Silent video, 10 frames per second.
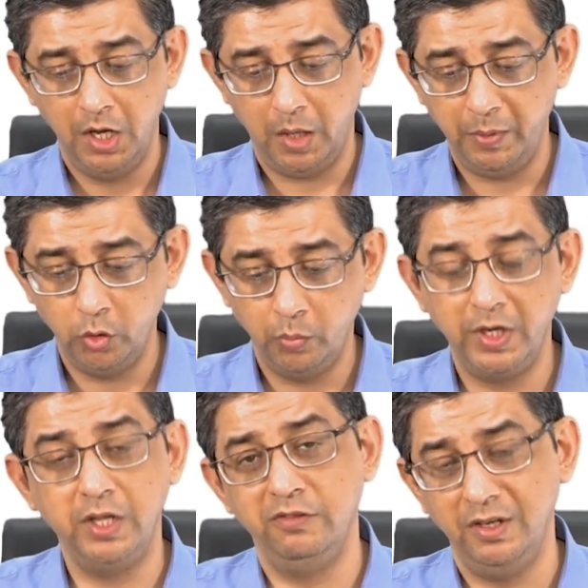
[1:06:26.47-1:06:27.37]
I mean,
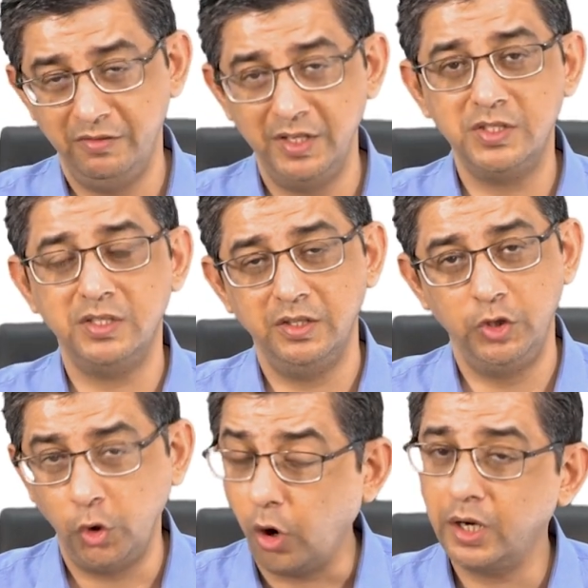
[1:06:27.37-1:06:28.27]
nobody will waste
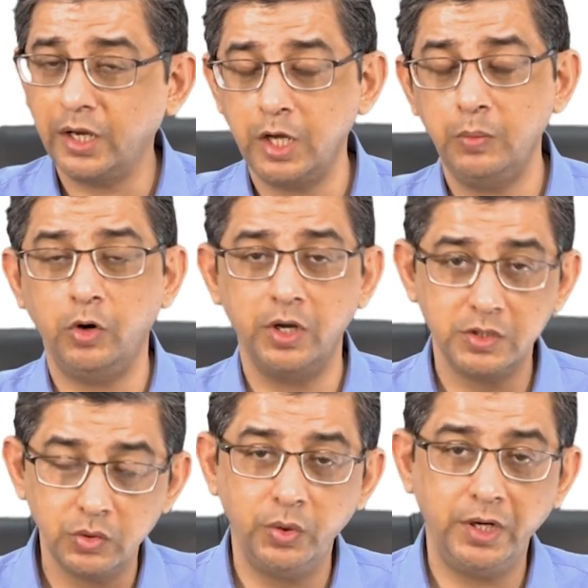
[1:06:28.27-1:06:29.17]
your time or
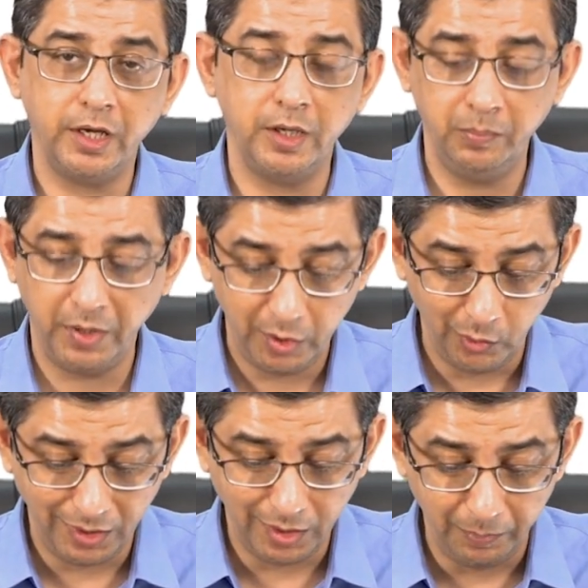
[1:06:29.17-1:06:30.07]
his own time by
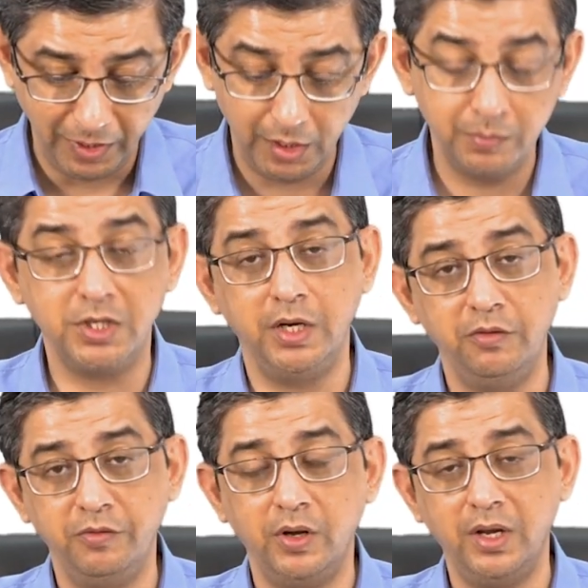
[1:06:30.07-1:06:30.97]
doing a barium study
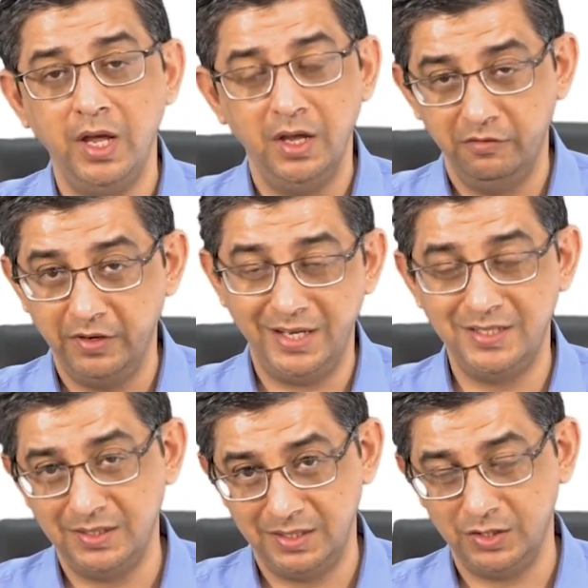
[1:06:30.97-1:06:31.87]
for
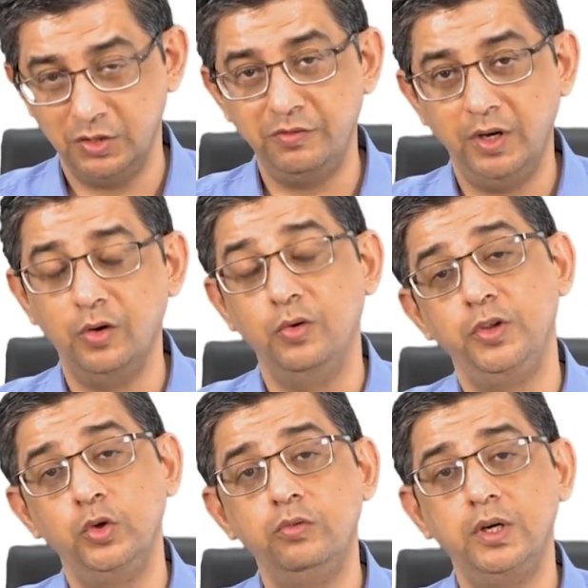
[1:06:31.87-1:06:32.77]
varices as of now.
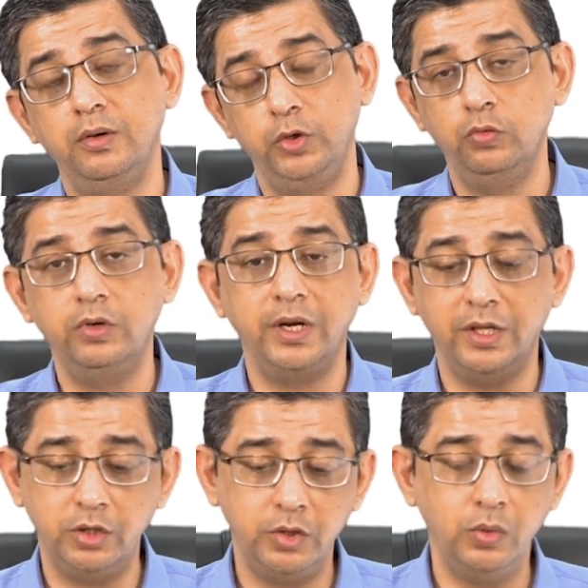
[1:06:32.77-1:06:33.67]
You would
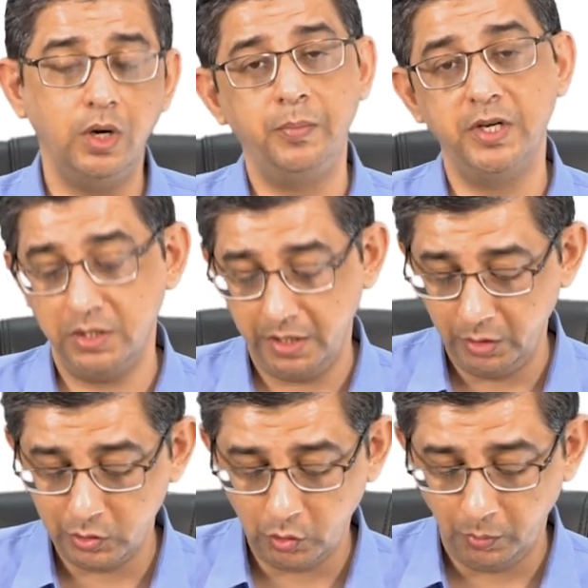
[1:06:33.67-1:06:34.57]
rather do a upper G
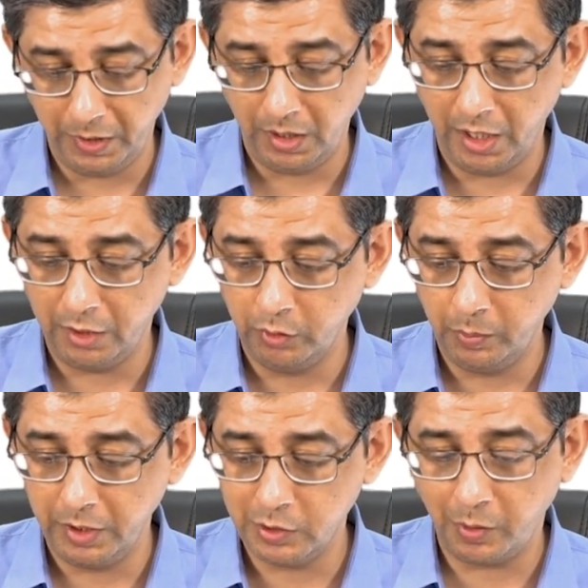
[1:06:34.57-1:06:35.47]
endoscopy and would
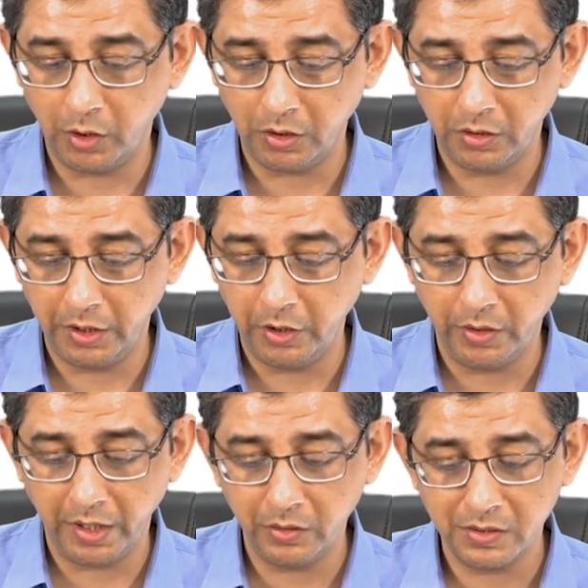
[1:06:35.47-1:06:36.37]
be spot on in your
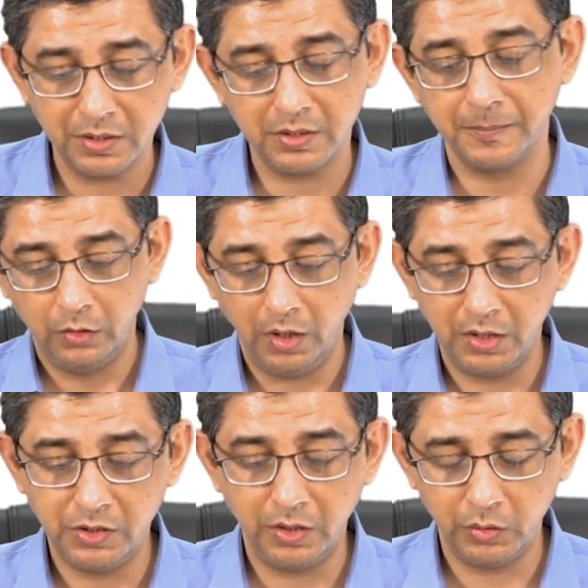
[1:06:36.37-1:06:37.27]
diagnosis. The
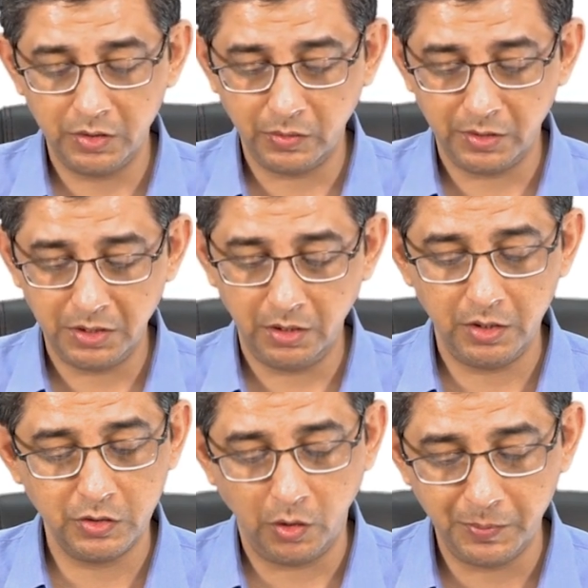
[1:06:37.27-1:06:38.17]
answer to this question
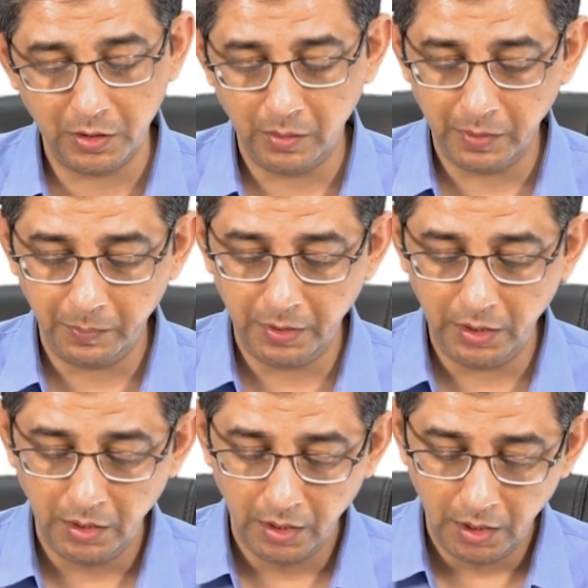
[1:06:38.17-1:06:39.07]
is option number
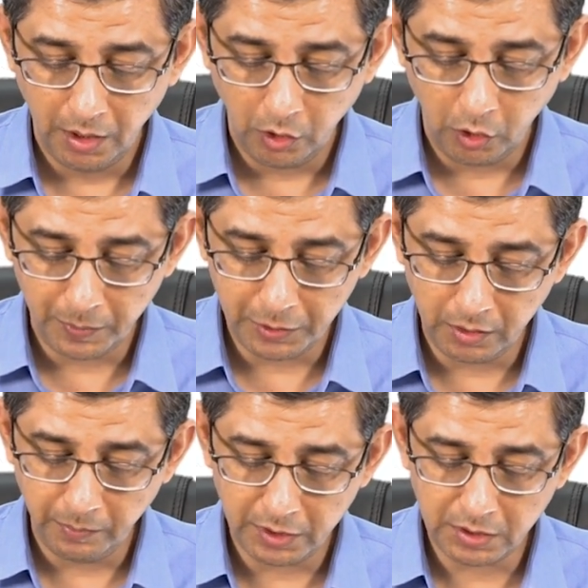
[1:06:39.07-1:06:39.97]
B. Option
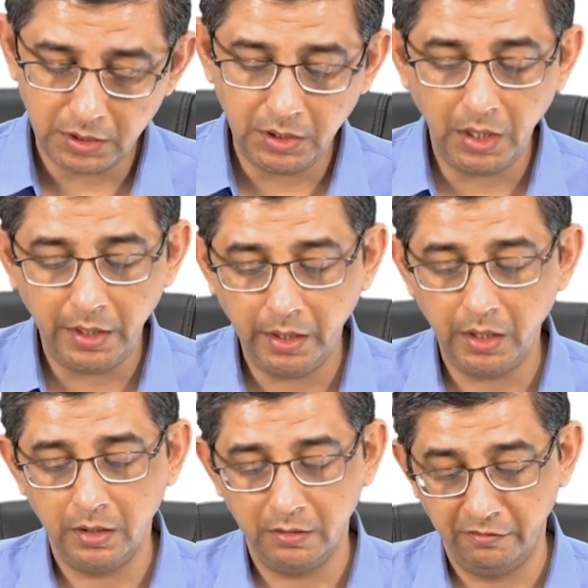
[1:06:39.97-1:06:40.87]
number C and
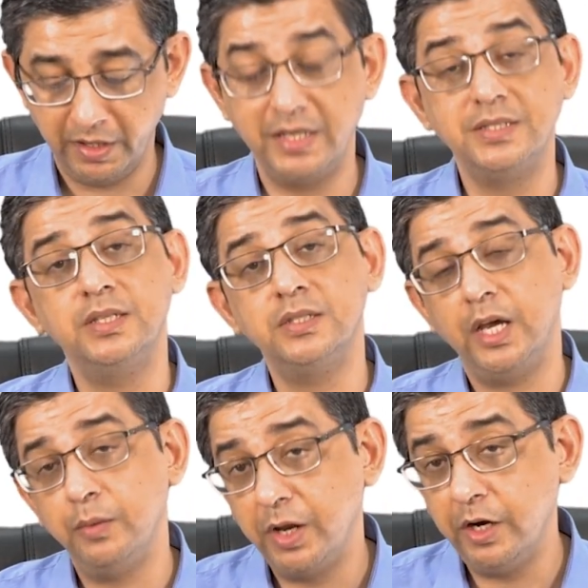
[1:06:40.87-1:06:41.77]
D, varices
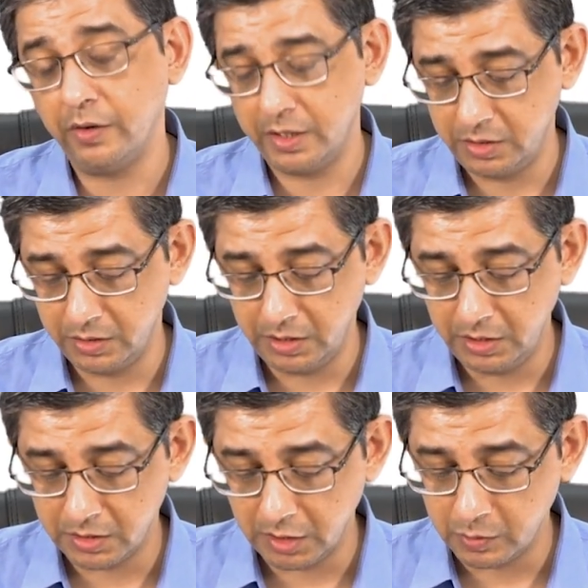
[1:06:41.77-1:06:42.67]
and menetritis
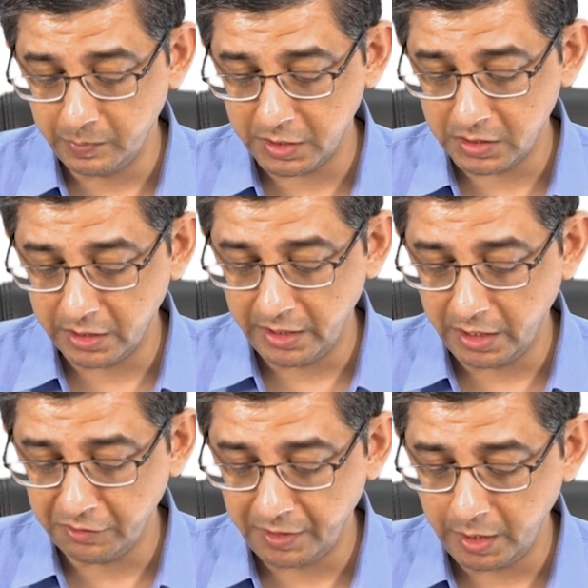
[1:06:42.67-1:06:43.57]
disease, is best
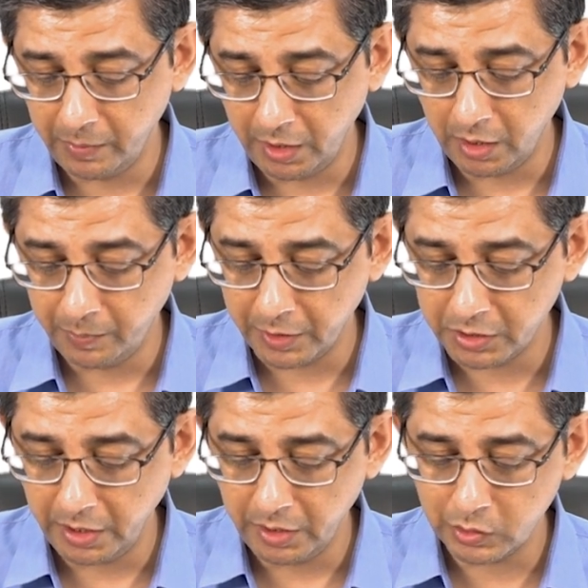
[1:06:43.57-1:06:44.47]
identified by upper
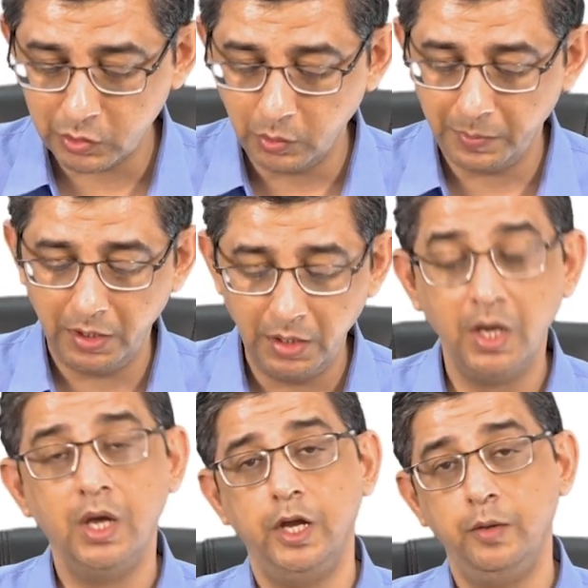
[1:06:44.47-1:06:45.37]
G endoscopy.
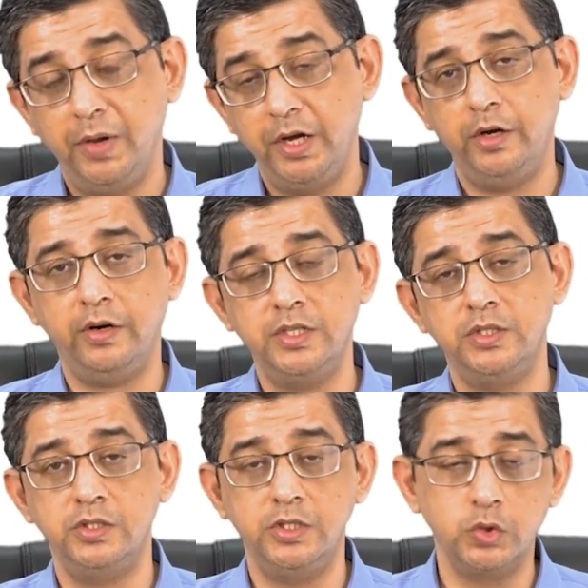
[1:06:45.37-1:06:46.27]
In menetritis
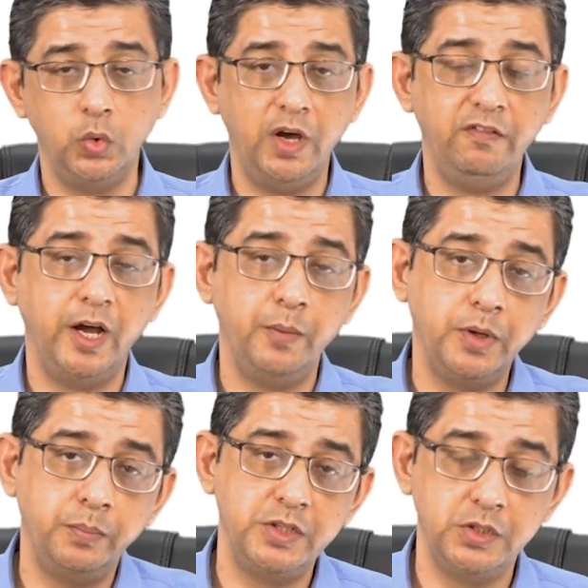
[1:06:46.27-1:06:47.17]
disease, you have
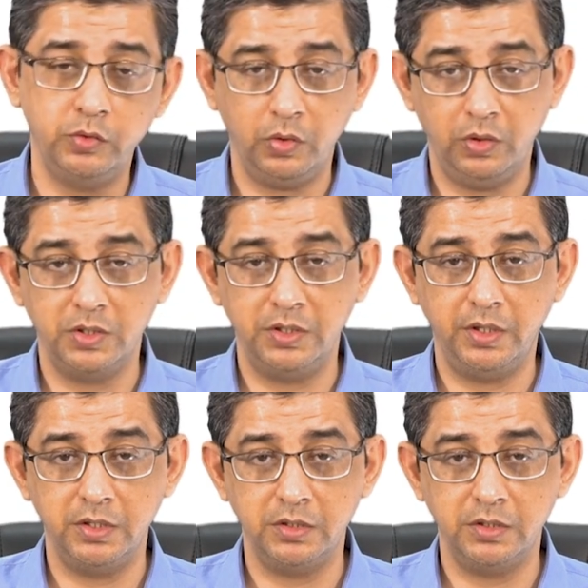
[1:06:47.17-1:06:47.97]
hyperplasia of the rugosities.